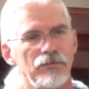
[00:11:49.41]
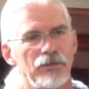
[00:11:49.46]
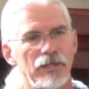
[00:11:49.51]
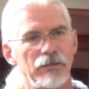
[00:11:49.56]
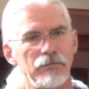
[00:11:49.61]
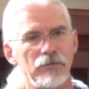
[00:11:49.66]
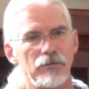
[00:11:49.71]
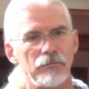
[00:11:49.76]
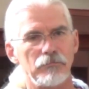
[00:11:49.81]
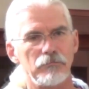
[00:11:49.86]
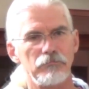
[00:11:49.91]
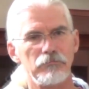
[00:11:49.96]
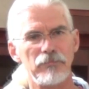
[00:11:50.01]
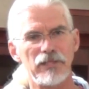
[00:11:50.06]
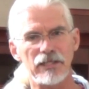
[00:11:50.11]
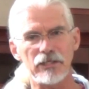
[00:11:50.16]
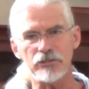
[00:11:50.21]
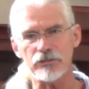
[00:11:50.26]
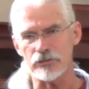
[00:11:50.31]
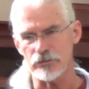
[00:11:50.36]
then
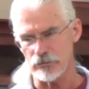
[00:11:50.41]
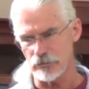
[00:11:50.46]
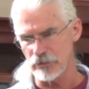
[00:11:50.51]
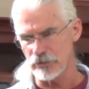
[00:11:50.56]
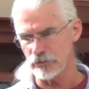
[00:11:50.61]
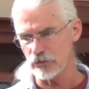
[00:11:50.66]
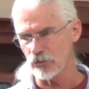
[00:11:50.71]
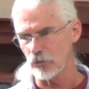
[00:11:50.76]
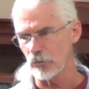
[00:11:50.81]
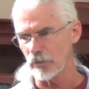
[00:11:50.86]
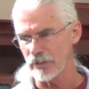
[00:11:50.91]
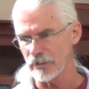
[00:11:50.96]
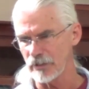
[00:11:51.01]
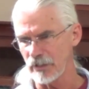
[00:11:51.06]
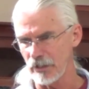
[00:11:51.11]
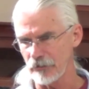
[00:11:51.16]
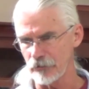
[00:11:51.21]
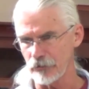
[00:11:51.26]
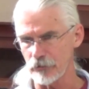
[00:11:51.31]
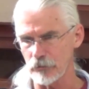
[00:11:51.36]
minister it to one
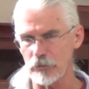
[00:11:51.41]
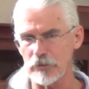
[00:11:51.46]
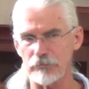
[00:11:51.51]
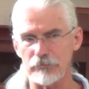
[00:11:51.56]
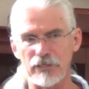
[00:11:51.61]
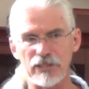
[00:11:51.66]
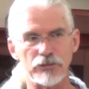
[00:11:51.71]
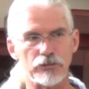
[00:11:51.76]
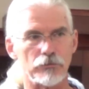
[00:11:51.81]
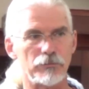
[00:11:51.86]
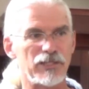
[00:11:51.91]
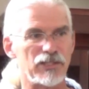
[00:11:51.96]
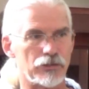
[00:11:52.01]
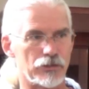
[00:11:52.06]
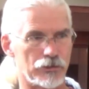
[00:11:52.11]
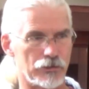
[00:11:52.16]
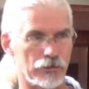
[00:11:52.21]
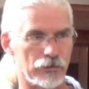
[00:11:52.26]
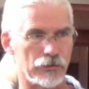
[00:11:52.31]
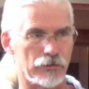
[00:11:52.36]
another. The word minister
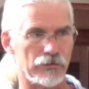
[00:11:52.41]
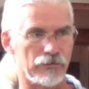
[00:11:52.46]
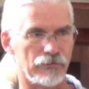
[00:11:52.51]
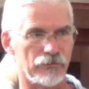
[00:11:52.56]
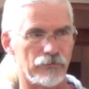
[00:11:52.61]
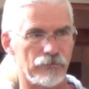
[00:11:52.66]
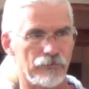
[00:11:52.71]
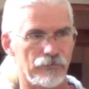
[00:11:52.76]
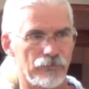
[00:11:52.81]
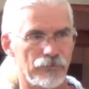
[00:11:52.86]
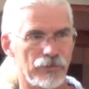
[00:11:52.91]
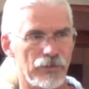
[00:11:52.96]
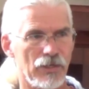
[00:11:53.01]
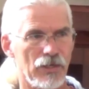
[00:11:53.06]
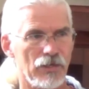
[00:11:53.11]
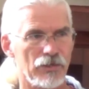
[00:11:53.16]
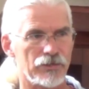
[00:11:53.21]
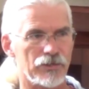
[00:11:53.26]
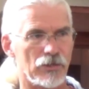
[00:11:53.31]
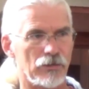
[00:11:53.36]
means serve.
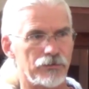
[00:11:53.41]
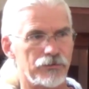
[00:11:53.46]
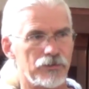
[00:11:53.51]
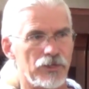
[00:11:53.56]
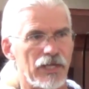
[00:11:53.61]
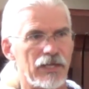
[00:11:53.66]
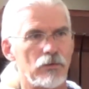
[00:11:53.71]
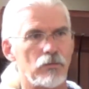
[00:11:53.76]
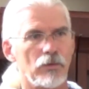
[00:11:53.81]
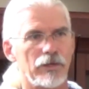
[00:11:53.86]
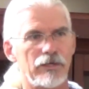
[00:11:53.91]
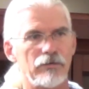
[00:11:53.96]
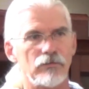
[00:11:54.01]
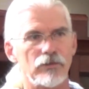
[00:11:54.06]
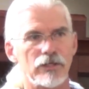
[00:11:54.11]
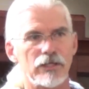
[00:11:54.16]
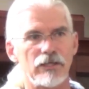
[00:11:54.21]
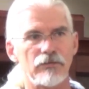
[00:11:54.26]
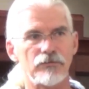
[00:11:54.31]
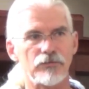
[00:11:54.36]
So take
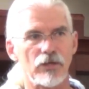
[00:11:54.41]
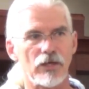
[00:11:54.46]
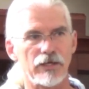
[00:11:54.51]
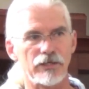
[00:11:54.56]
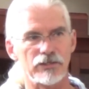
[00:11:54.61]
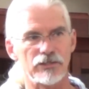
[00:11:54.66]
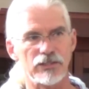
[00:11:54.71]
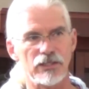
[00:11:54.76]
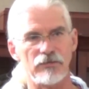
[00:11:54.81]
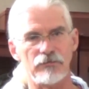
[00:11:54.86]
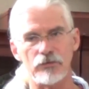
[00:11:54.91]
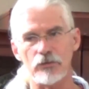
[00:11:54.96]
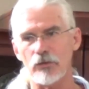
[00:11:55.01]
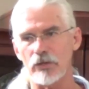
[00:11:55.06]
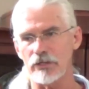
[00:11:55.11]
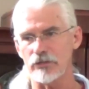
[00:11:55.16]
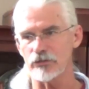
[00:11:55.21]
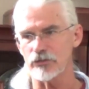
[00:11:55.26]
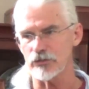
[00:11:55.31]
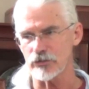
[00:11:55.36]
whatever gift God has given
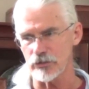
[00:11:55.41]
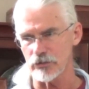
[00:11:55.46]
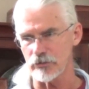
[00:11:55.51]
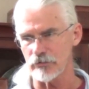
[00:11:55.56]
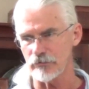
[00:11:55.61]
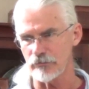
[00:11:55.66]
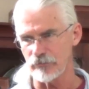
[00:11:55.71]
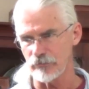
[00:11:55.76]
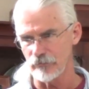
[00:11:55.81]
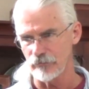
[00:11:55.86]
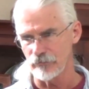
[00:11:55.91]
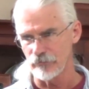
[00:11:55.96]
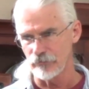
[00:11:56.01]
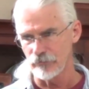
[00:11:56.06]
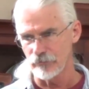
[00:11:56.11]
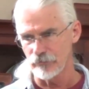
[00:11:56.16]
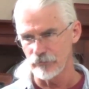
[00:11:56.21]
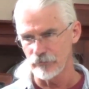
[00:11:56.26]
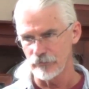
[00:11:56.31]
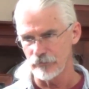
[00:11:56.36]
you and serve
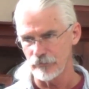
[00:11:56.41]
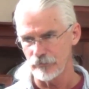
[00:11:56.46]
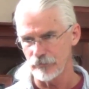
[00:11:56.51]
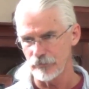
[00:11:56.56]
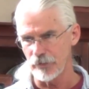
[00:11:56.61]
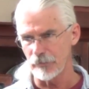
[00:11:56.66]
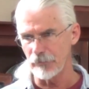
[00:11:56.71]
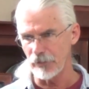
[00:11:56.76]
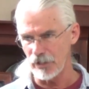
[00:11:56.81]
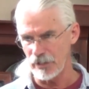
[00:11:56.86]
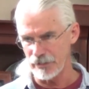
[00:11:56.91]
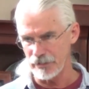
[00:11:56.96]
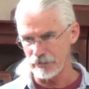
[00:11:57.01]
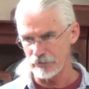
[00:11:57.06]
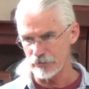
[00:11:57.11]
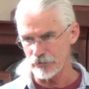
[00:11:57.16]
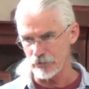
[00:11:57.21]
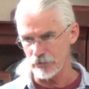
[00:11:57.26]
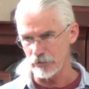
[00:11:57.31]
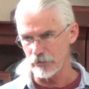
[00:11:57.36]
the body,
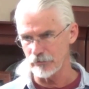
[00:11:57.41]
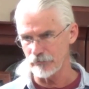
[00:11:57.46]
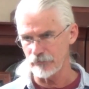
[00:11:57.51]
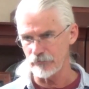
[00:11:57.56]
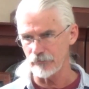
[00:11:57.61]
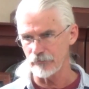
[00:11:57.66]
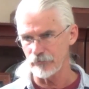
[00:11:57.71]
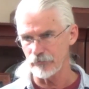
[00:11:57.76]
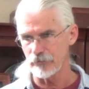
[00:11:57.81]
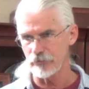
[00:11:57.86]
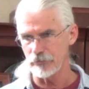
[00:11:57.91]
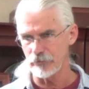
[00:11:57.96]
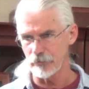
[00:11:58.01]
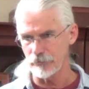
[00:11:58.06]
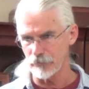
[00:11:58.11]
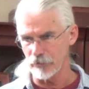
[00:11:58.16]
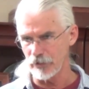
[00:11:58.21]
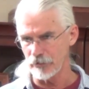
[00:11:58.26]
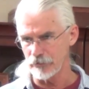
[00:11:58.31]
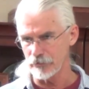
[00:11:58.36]
serve
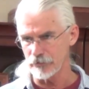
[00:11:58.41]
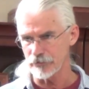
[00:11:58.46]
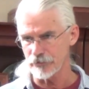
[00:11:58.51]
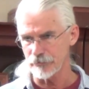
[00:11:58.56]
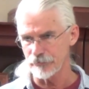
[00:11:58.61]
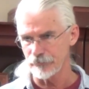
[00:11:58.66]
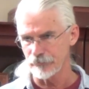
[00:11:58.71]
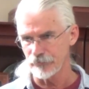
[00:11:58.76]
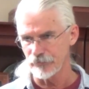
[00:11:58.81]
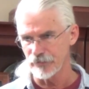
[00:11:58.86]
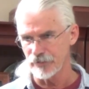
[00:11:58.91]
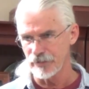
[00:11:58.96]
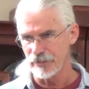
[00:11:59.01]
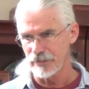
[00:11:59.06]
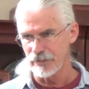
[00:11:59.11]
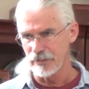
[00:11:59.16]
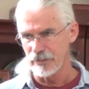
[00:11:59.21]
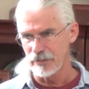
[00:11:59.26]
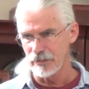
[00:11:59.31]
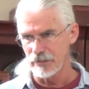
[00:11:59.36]
your brothers.
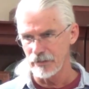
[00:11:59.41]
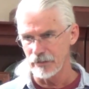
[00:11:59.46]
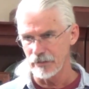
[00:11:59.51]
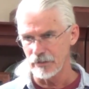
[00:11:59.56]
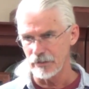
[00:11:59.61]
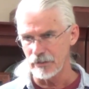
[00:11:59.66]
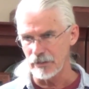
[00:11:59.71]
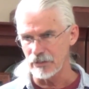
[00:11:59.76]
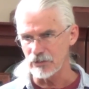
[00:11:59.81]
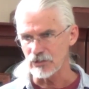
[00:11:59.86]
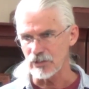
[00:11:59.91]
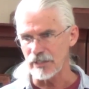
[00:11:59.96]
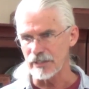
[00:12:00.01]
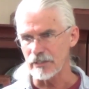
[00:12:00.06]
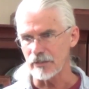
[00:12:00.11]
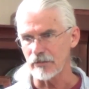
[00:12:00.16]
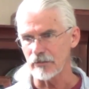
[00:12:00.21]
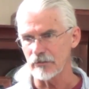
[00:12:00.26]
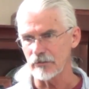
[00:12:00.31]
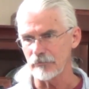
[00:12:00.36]
It's
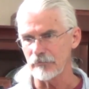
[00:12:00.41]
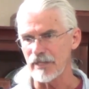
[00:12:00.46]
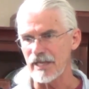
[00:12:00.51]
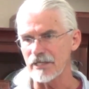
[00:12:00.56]
like the